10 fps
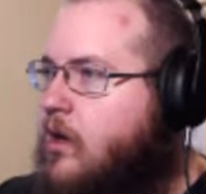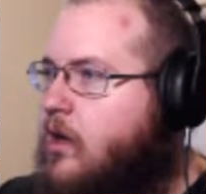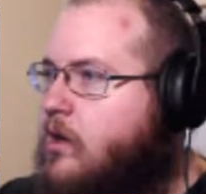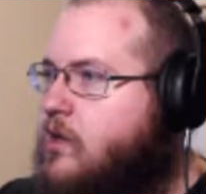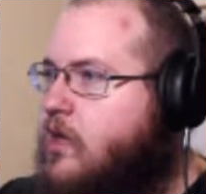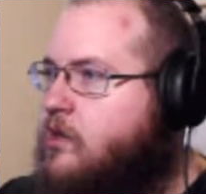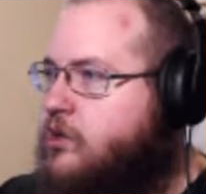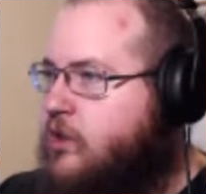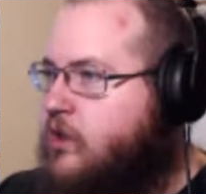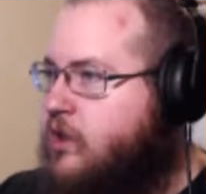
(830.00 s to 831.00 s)
An
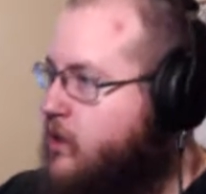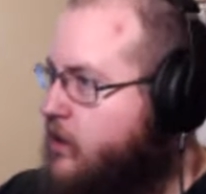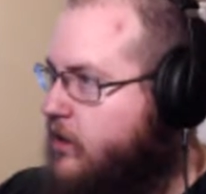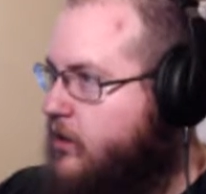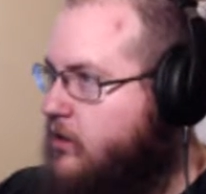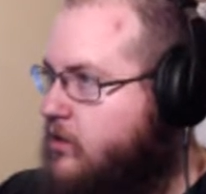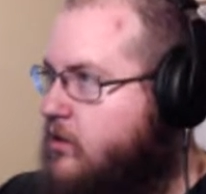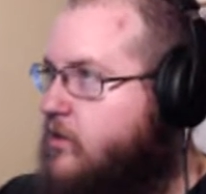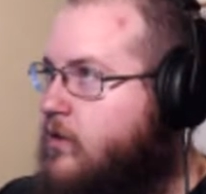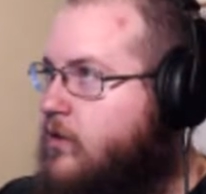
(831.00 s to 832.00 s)
engineer
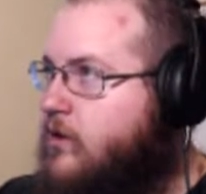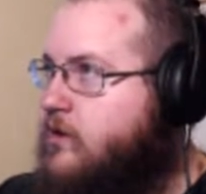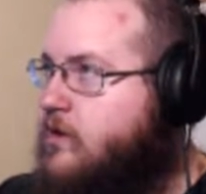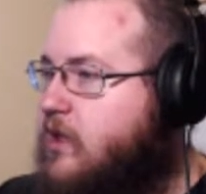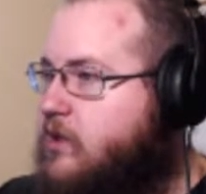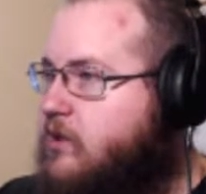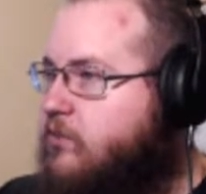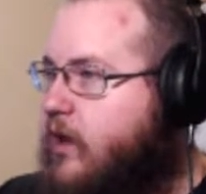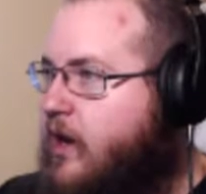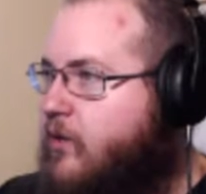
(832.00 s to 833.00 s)
who increases engine
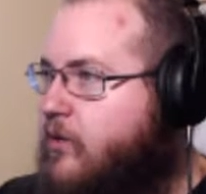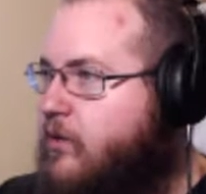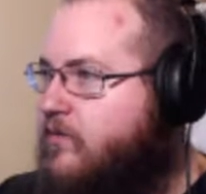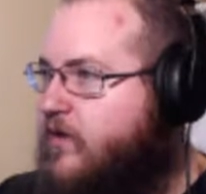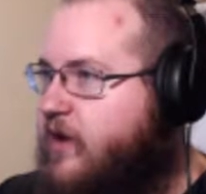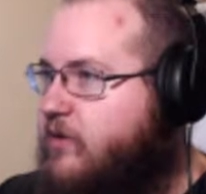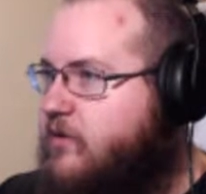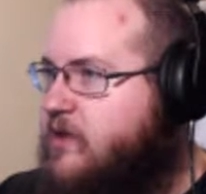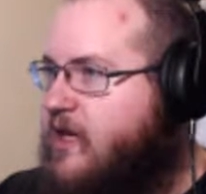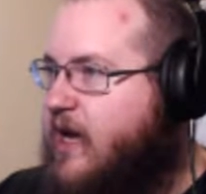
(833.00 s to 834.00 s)
power,
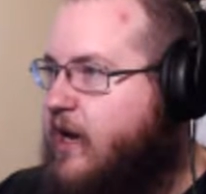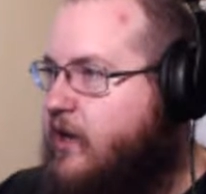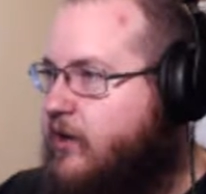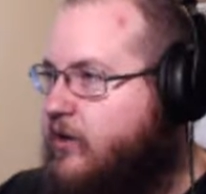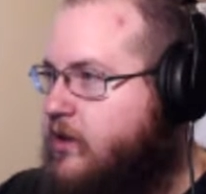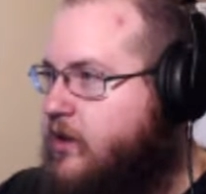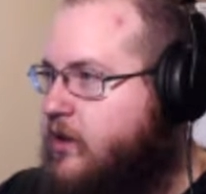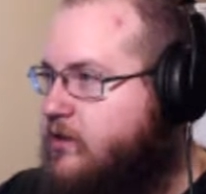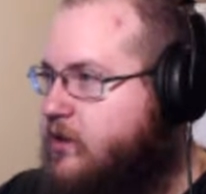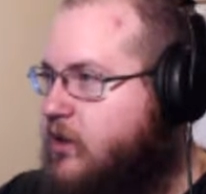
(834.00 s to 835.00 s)
veils, and iron, and
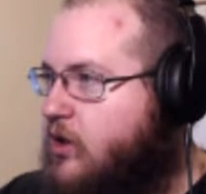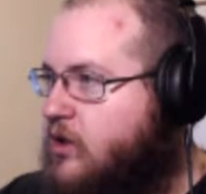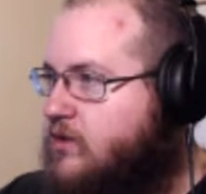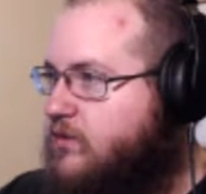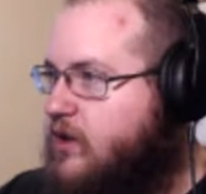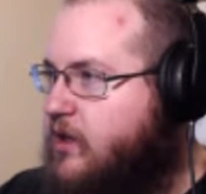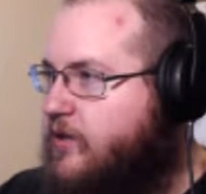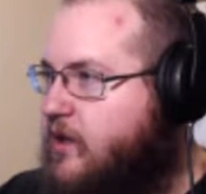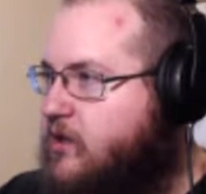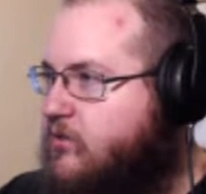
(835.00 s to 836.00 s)
doesn't cost me
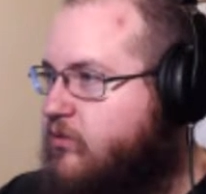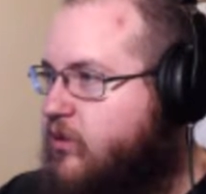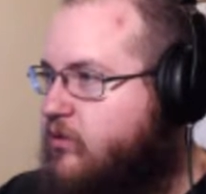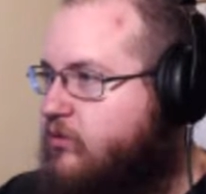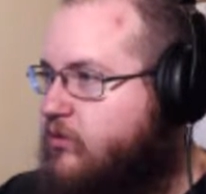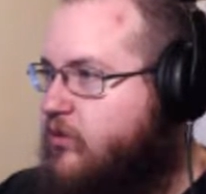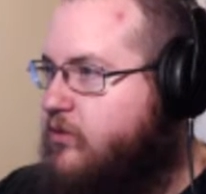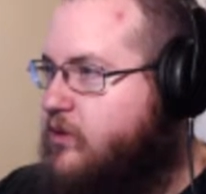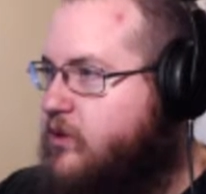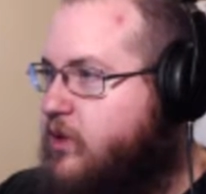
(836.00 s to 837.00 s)
anything to
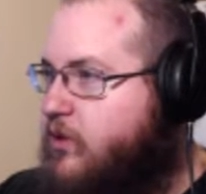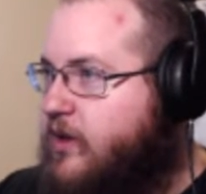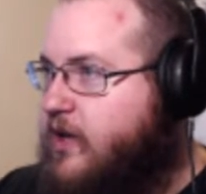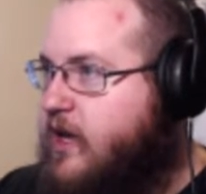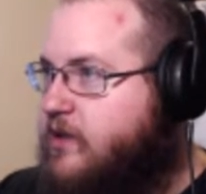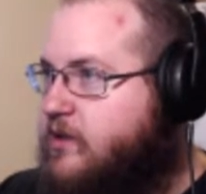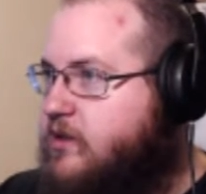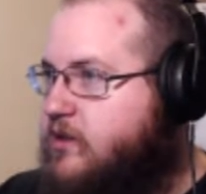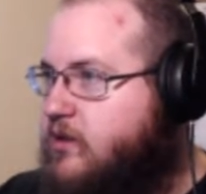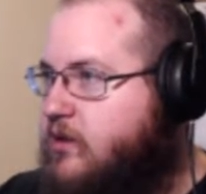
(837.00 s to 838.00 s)
recruit, so
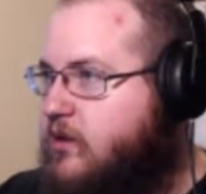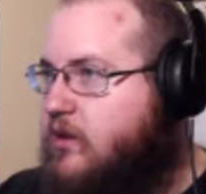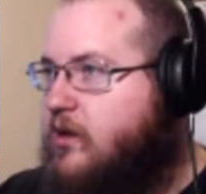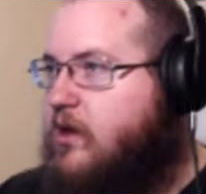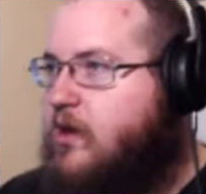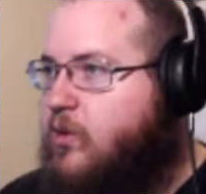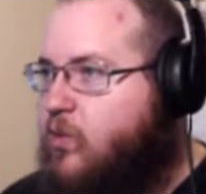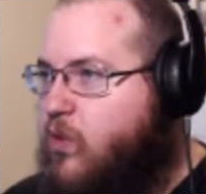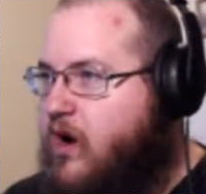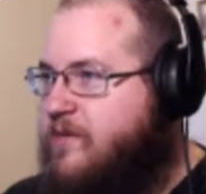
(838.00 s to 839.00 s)
yes.
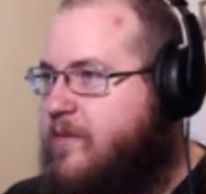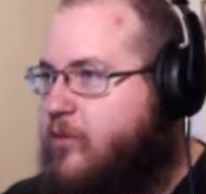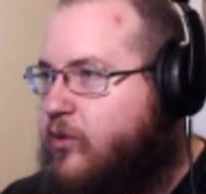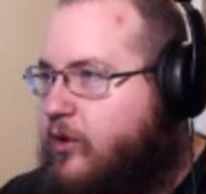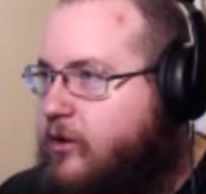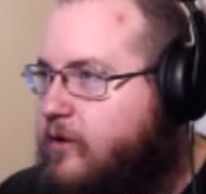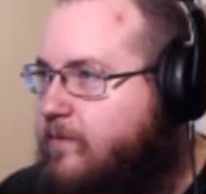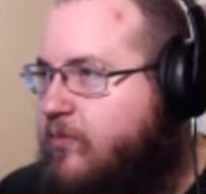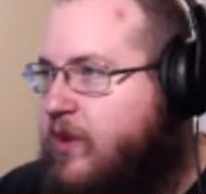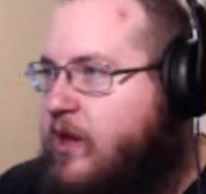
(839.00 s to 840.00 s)
Welcome aboard.
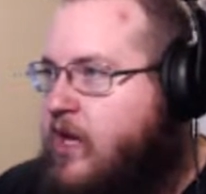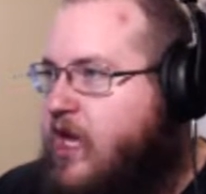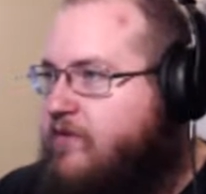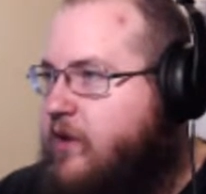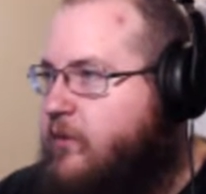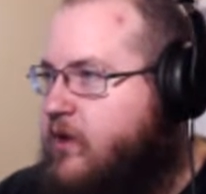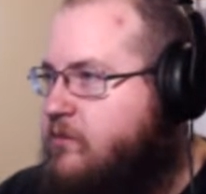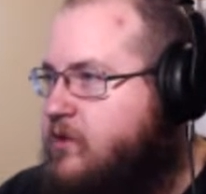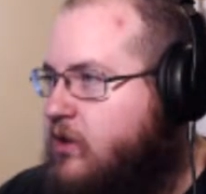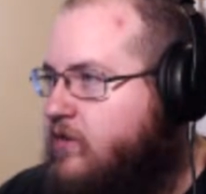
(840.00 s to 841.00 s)
If anyone
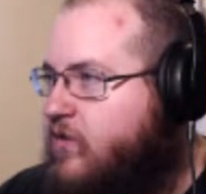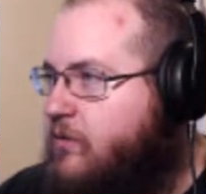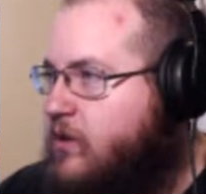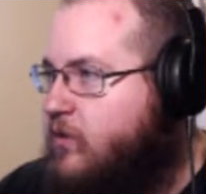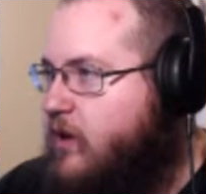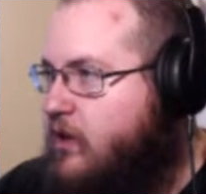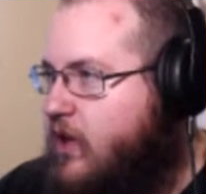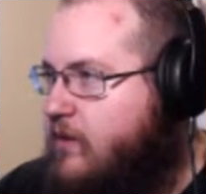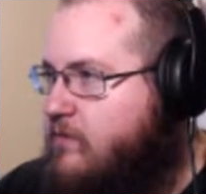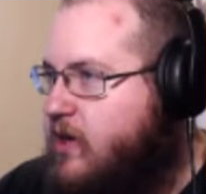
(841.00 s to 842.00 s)
comes looking for me, well,
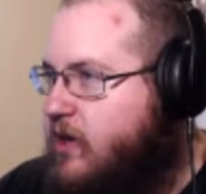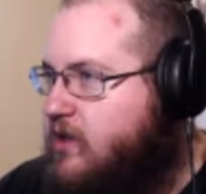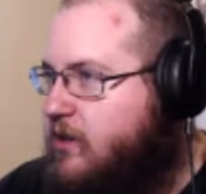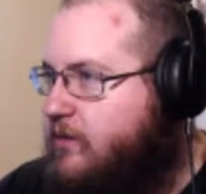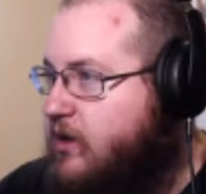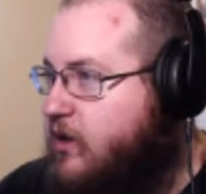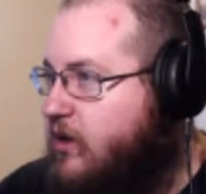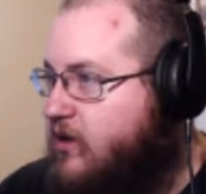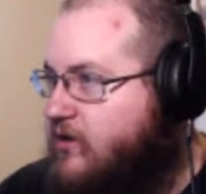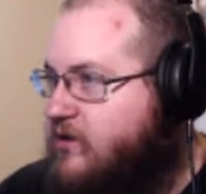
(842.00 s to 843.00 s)
I'm not accepting
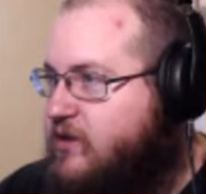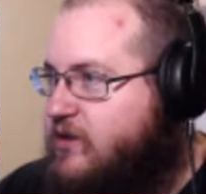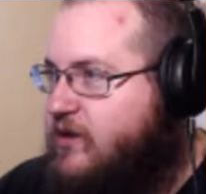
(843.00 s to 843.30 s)
callers.